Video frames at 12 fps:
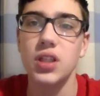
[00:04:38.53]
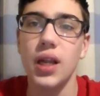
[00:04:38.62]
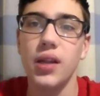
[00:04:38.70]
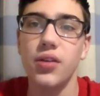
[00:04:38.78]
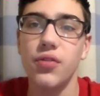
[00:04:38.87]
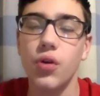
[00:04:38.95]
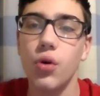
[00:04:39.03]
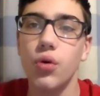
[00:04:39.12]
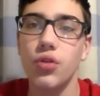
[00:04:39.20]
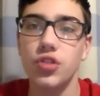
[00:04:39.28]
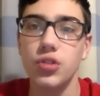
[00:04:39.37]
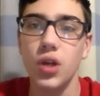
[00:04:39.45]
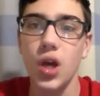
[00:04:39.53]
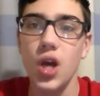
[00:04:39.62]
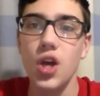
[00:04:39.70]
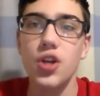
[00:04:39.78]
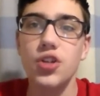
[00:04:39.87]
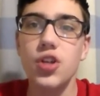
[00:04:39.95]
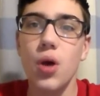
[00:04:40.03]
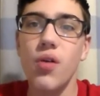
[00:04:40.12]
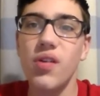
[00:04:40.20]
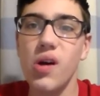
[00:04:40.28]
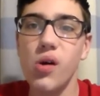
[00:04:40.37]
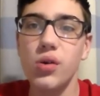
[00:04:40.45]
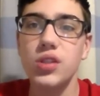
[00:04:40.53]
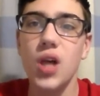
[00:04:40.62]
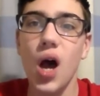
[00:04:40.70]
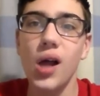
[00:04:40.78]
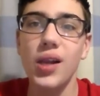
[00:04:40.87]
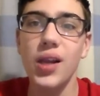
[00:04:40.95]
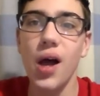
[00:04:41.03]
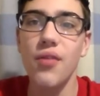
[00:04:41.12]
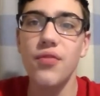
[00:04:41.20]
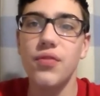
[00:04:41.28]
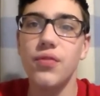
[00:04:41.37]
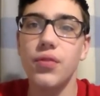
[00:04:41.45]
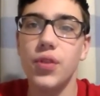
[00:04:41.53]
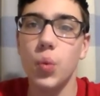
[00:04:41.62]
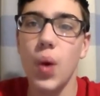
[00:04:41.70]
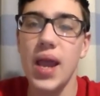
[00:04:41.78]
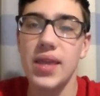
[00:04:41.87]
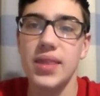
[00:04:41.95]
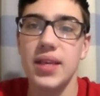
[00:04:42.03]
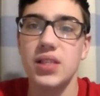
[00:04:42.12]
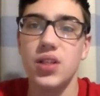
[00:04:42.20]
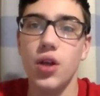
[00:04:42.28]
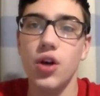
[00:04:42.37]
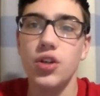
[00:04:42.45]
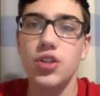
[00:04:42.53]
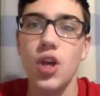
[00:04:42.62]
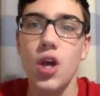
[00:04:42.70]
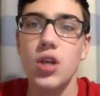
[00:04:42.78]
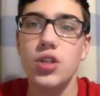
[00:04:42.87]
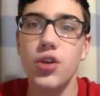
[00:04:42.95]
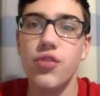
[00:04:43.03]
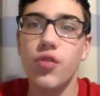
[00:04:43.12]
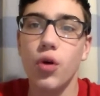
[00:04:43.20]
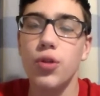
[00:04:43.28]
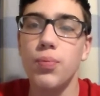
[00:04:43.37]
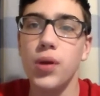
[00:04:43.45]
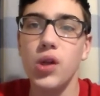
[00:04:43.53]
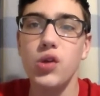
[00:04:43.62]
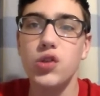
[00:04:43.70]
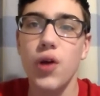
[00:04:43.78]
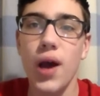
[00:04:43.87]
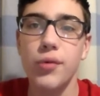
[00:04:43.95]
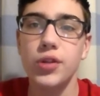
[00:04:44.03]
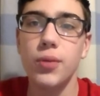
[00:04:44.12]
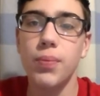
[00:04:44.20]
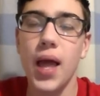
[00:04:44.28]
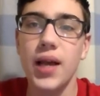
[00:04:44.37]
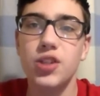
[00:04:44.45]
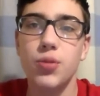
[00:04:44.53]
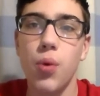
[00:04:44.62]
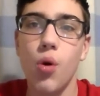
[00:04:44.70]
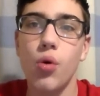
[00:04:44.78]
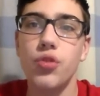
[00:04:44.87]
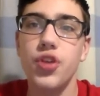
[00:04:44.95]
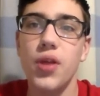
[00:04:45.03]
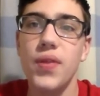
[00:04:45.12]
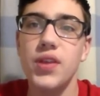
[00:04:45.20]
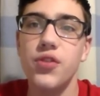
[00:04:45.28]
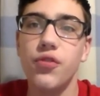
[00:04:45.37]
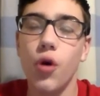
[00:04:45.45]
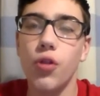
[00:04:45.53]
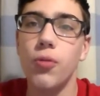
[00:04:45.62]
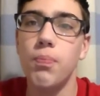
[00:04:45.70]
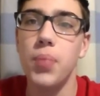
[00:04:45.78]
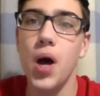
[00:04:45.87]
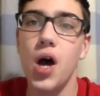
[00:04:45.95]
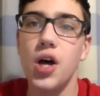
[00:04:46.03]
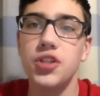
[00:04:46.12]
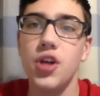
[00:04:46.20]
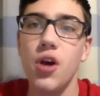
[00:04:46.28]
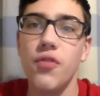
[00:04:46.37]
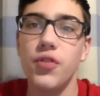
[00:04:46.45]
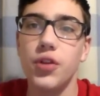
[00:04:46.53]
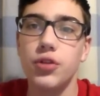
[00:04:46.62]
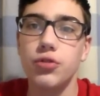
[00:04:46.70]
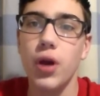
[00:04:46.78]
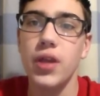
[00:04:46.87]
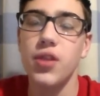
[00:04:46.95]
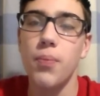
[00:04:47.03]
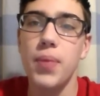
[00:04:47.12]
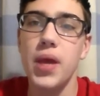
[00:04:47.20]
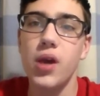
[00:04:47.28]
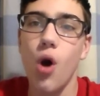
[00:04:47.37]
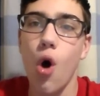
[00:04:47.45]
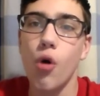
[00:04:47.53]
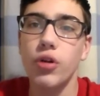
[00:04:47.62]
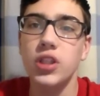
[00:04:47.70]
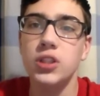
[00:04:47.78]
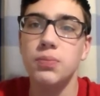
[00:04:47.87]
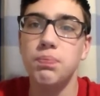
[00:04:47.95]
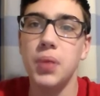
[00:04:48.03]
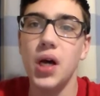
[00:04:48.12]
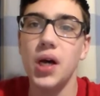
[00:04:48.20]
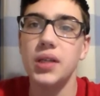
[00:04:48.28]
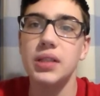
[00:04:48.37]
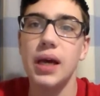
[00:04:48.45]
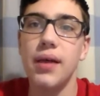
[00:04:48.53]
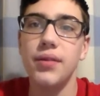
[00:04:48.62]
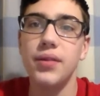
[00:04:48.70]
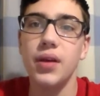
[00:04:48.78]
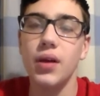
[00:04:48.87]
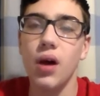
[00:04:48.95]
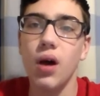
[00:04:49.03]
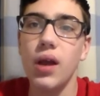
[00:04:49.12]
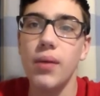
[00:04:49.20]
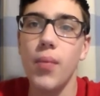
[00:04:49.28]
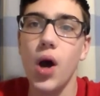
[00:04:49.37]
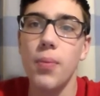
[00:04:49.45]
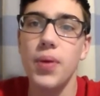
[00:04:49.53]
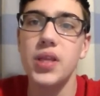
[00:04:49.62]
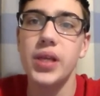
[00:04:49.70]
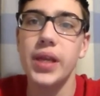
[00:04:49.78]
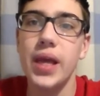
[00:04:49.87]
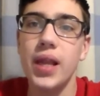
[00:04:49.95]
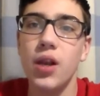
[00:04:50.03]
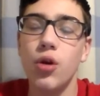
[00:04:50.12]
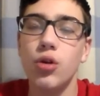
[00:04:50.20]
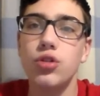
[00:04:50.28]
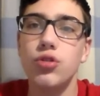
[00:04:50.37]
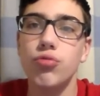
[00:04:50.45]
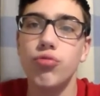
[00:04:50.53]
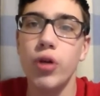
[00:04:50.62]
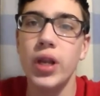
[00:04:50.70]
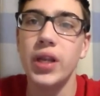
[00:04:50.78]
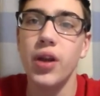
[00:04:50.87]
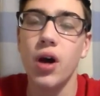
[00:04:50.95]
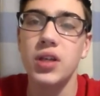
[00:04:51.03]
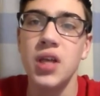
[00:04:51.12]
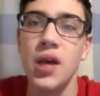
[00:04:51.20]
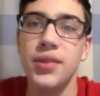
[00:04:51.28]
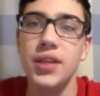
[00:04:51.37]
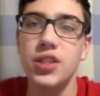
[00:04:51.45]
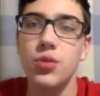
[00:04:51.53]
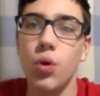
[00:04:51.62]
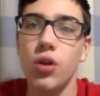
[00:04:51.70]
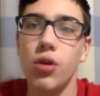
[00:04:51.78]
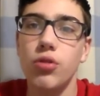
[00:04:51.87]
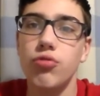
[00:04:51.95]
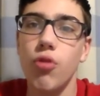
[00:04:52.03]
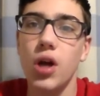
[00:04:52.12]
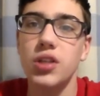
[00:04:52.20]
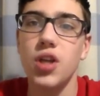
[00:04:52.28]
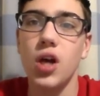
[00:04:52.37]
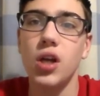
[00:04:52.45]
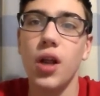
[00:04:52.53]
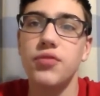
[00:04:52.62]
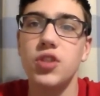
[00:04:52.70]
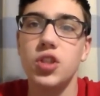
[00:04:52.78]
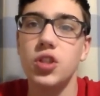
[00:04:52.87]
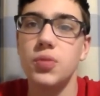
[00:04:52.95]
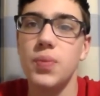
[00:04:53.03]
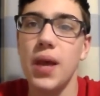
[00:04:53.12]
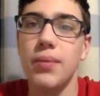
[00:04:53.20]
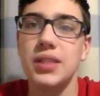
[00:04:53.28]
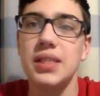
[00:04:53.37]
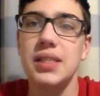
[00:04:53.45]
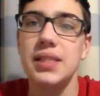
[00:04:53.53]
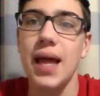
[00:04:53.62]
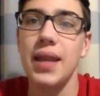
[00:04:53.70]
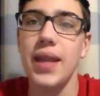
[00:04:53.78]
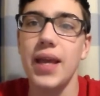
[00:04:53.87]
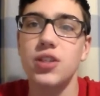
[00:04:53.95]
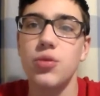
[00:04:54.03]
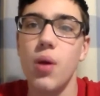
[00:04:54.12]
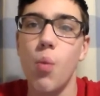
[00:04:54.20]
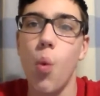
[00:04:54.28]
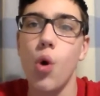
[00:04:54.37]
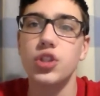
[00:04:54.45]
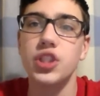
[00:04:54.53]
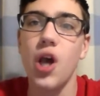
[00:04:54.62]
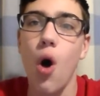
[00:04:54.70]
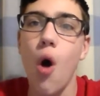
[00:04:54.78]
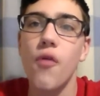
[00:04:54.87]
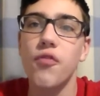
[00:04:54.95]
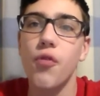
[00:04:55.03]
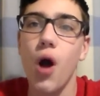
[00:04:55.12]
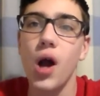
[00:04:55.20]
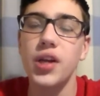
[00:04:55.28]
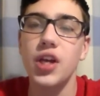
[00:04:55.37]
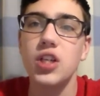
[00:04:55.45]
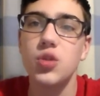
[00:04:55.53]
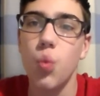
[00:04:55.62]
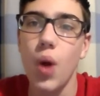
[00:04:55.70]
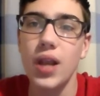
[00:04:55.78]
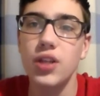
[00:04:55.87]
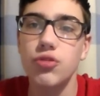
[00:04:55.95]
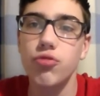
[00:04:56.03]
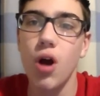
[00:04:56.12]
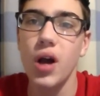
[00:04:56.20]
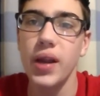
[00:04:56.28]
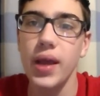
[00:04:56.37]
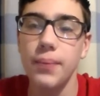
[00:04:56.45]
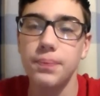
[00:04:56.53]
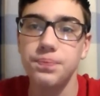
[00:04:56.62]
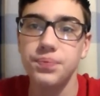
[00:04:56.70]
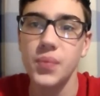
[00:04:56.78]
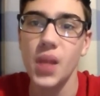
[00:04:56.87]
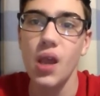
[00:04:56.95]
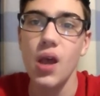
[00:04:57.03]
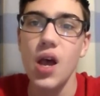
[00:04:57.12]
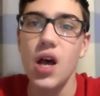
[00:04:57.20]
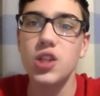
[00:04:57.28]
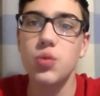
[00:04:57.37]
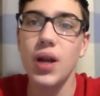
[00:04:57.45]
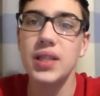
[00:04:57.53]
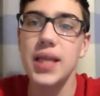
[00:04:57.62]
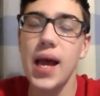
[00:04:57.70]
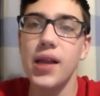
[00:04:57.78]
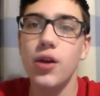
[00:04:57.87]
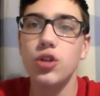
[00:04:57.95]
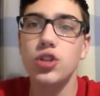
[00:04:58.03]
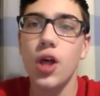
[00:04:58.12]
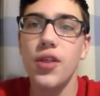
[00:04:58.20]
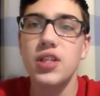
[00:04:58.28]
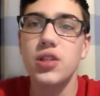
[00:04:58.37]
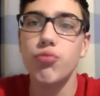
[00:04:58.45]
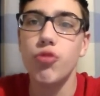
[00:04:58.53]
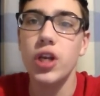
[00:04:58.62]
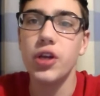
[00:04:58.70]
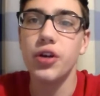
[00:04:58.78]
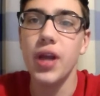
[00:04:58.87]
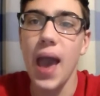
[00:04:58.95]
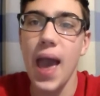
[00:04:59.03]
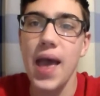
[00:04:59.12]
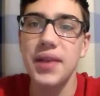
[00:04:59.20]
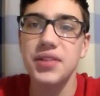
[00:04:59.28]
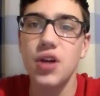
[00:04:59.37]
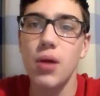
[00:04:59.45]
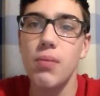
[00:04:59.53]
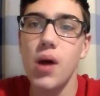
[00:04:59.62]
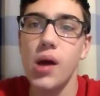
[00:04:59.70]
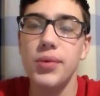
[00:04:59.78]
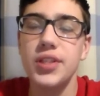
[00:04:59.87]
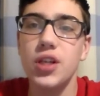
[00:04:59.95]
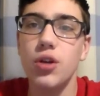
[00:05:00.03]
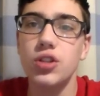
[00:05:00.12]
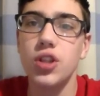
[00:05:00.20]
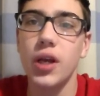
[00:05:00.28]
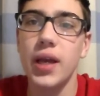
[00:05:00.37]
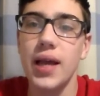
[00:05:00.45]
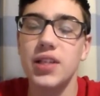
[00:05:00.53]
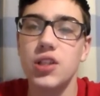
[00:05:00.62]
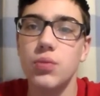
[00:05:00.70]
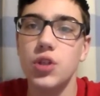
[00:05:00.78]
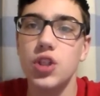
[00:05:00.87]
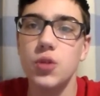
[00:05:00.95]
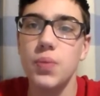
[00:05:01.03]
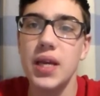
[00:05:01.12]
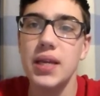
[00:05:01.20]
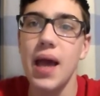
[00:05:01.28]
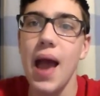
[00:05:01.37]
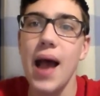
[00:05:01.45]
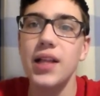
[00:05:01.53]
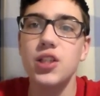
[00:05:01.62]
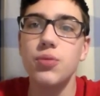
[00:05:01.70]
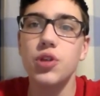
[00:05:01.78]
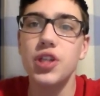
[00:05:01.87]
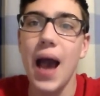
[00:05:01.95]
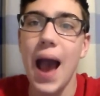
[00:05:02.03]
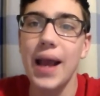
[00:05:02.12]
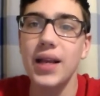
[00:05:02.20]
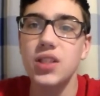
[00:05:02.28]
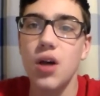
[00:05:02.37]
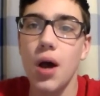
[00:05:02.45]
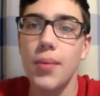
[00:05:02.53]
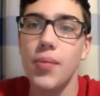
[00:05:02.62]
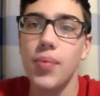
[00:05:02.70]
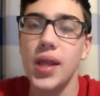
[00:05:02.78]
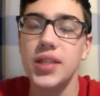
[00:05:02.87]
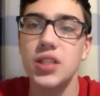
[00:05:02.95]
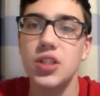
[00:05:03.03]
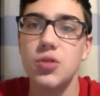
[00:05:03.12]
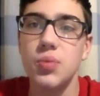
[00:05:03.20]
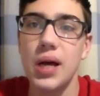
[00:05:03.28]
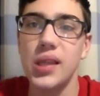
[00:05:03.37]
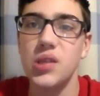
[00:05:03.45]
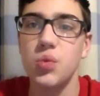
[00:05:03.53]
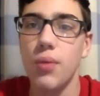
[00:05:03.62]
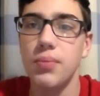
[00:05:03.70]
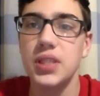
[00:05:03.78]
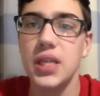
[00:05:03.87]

Land, of course. So of course I love the way this looks. So you've got the blue track with the black supports and then you've got the bird for the train, the big orange bird and in my opinion it looks really nice. This is one of those rides that I'd love to just be able to stand next to it and watch it off ride as well as ride it. As well as that, it looks like there's some really good airtime moments. It looks like it has some good speed and some good hang time in places as well. There's one